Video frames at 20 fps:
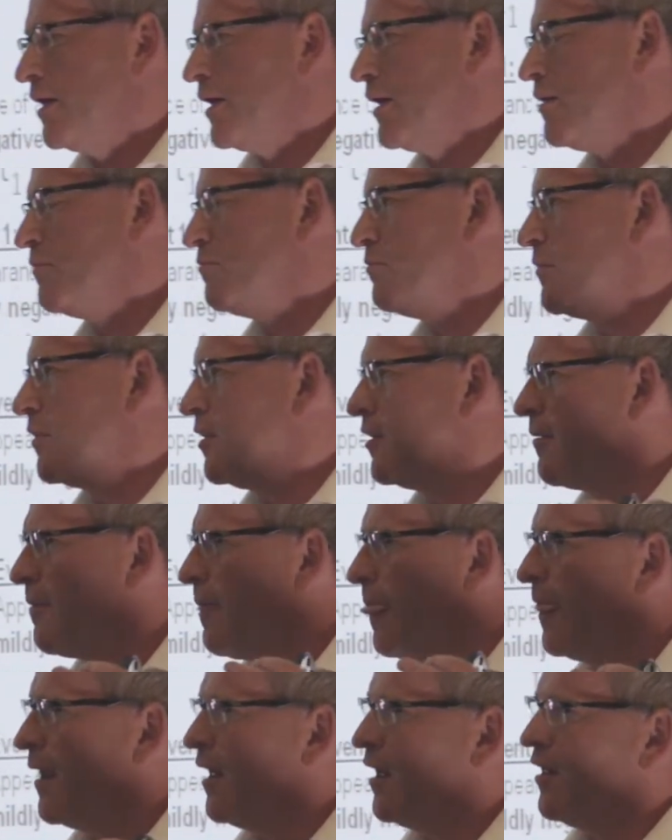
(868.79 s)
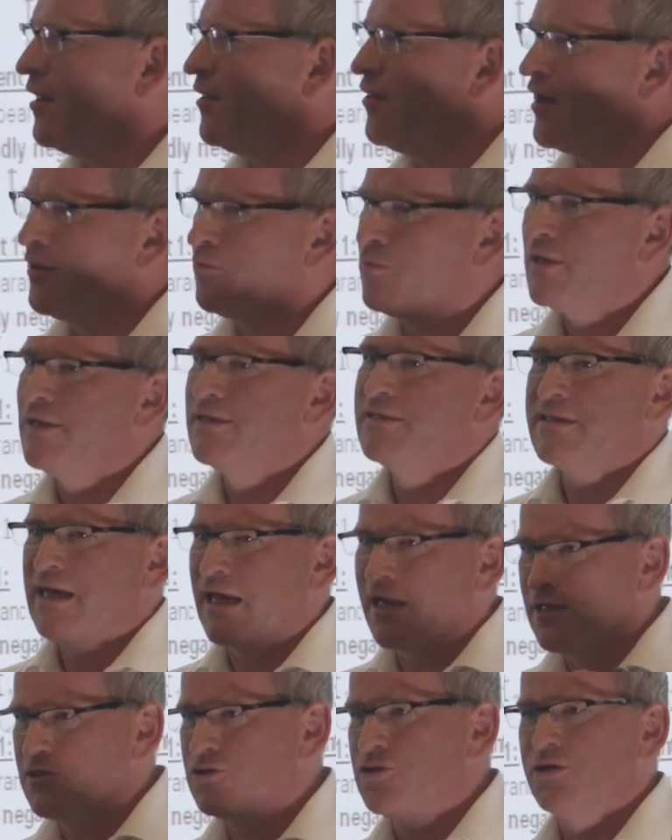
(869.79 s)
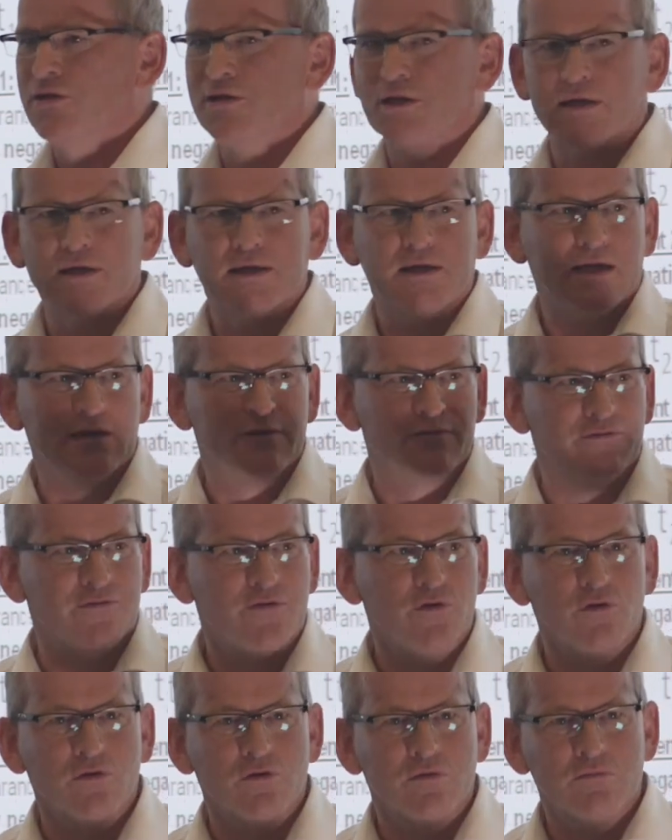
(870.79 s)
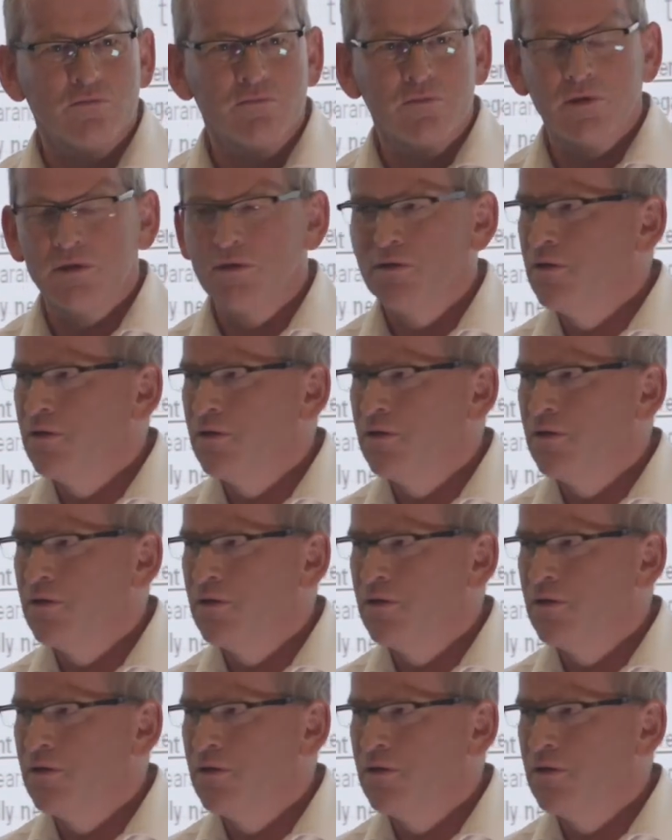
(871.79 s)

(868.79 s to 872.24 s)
that will intelligently inform